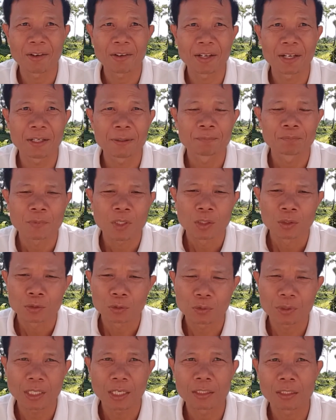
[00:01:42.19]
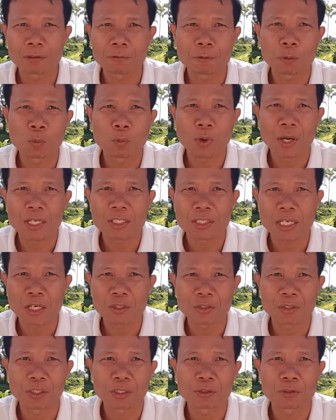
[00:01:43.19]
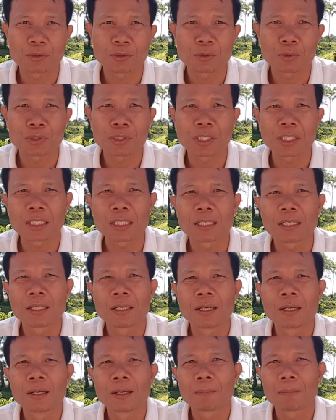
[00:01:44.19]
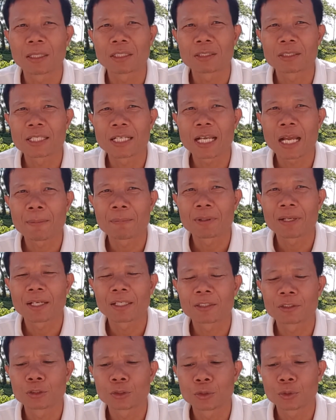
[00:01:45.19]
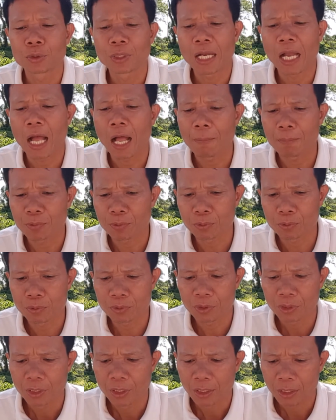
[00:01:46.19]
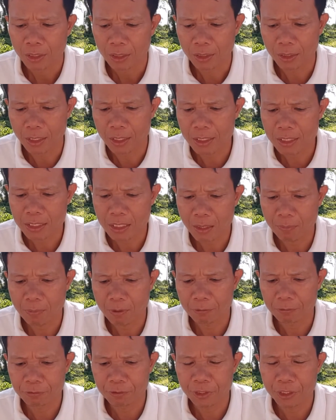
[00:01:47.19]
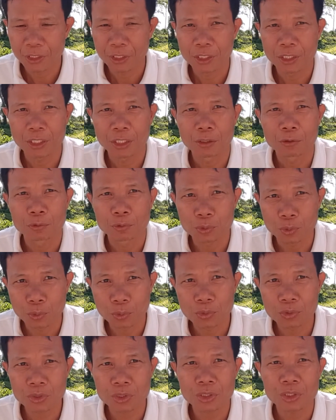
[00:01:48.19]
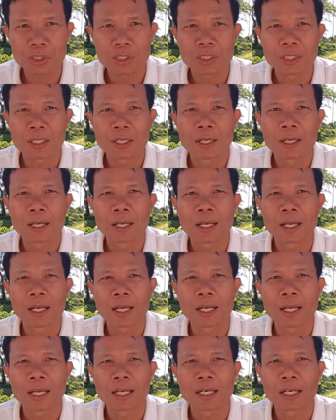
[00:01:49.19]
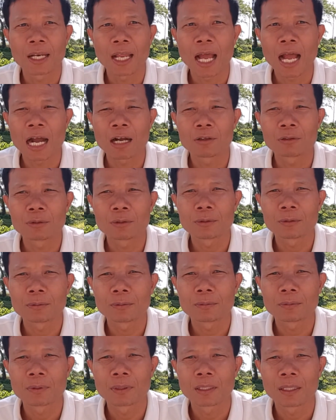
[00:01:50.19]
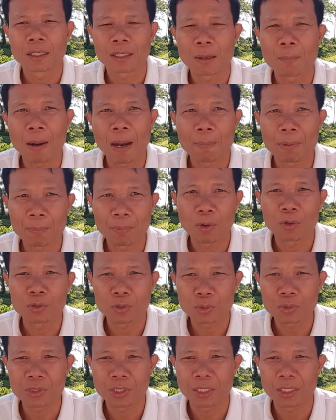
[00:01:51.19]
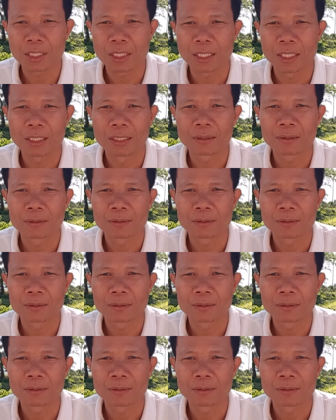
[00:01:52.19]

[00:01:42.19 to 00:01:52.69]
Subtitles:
Okay, so there are different ways actually to use it, but today I'm going to help you learn some of the rules and how Khmer people use it in